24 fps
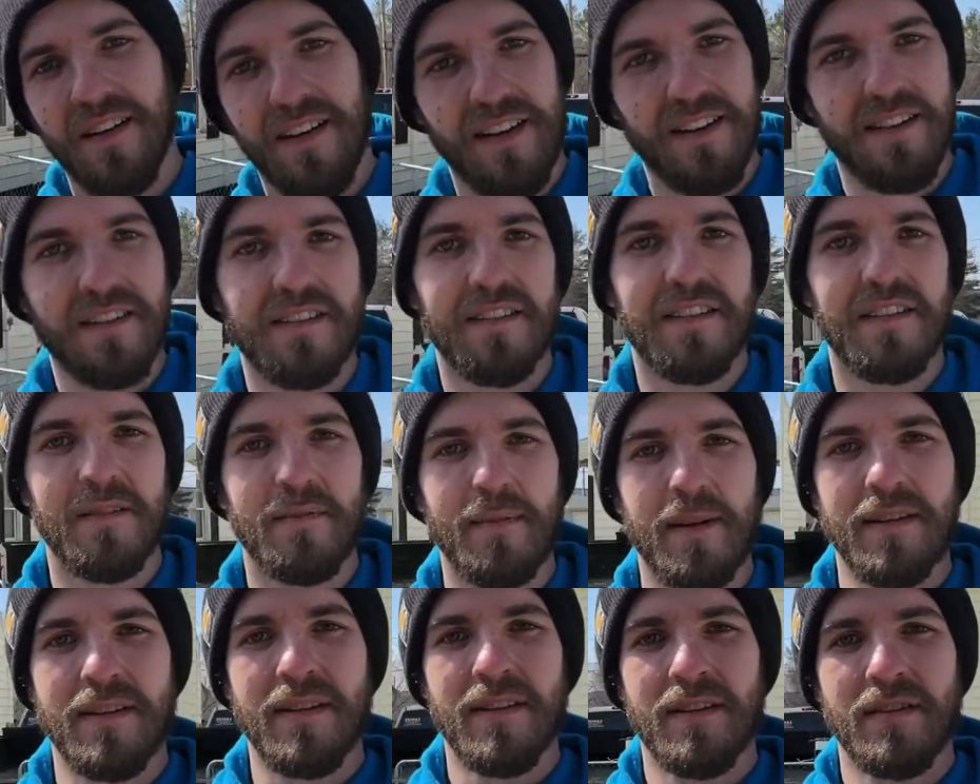It's a
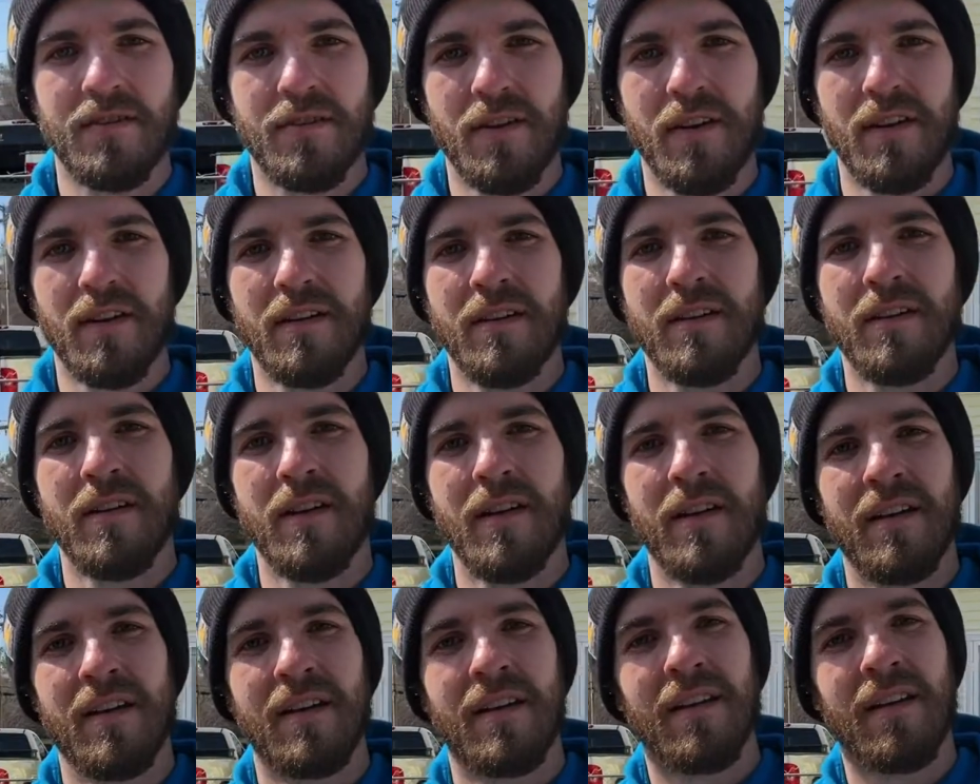6x10 trailer,
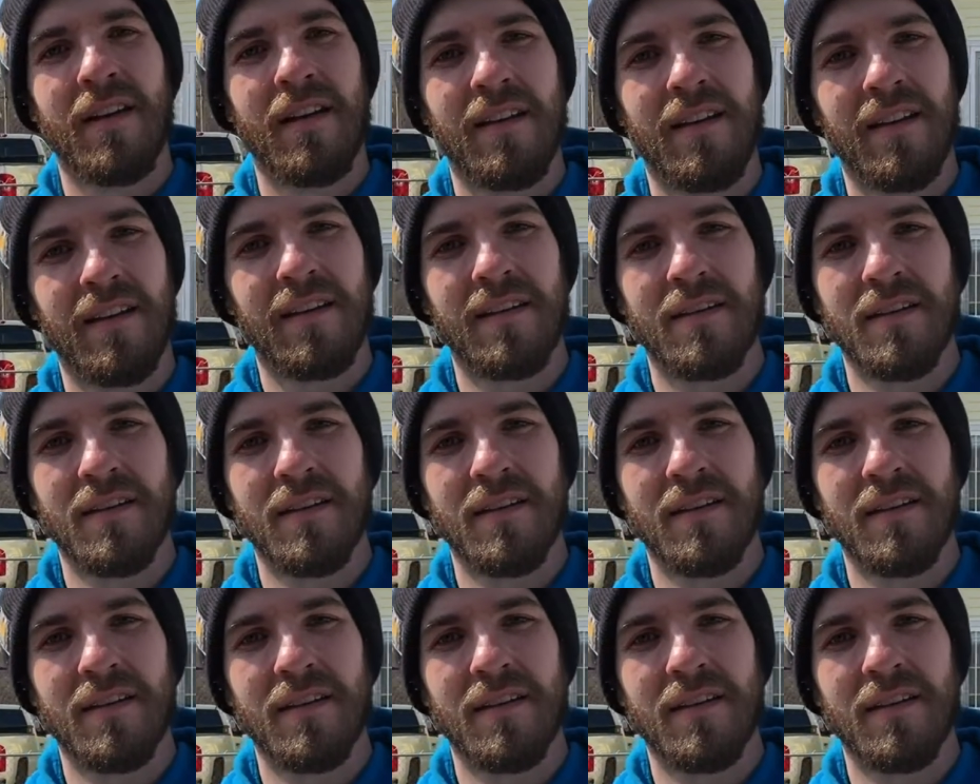and I think